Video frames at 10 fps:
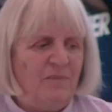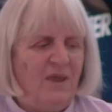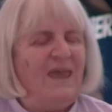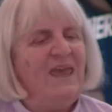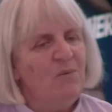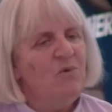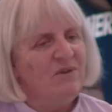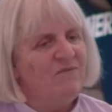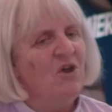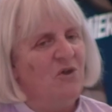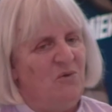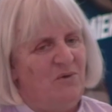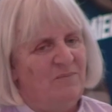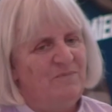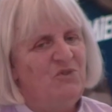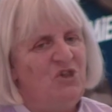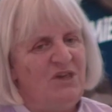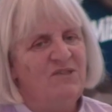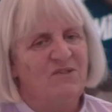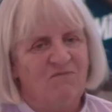he would have known
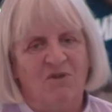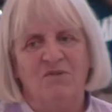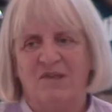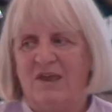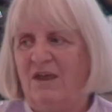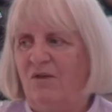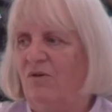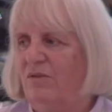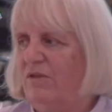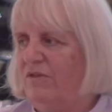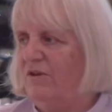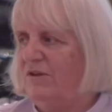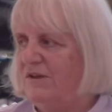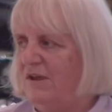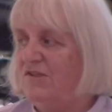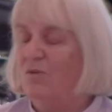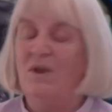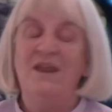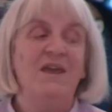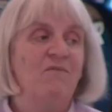Jesus rose again on the third day. So
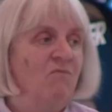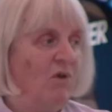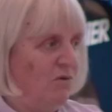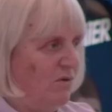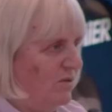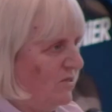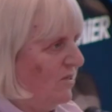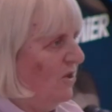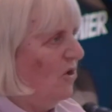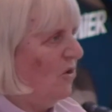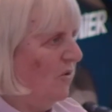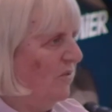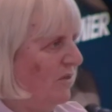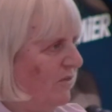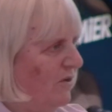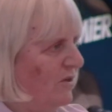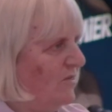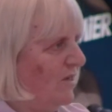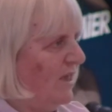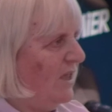when he wrote on the third
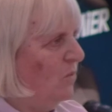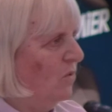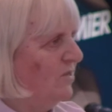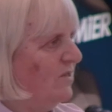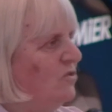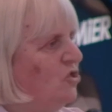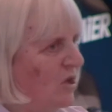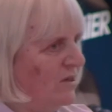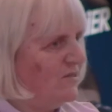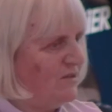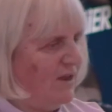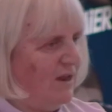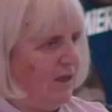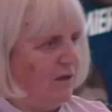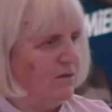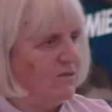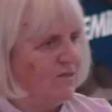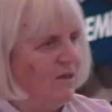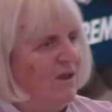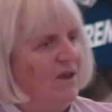day, he wasn't just telling us
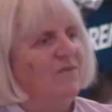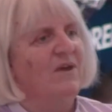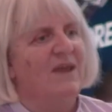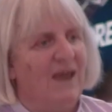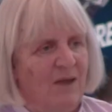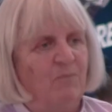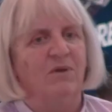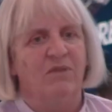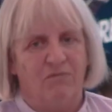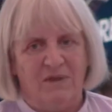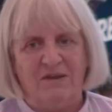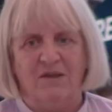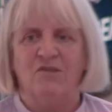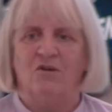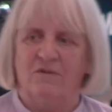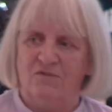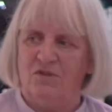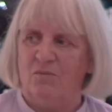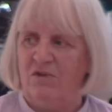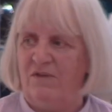that it happened 3 days after
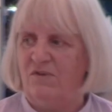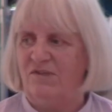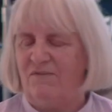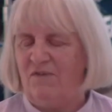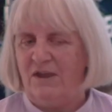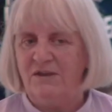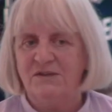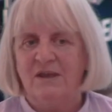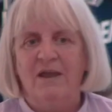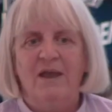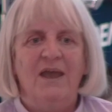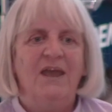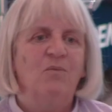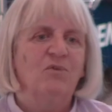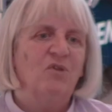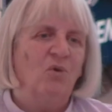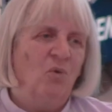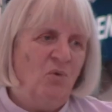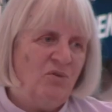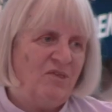the previous event. He was
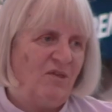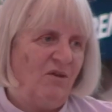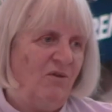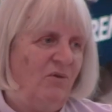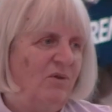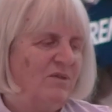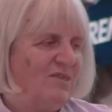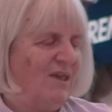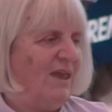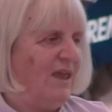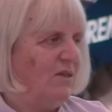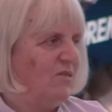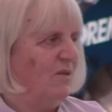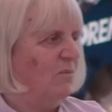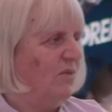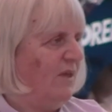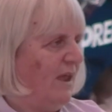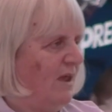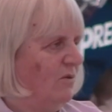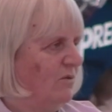also saying something
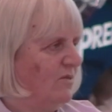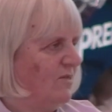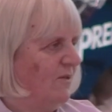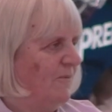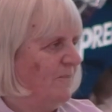else.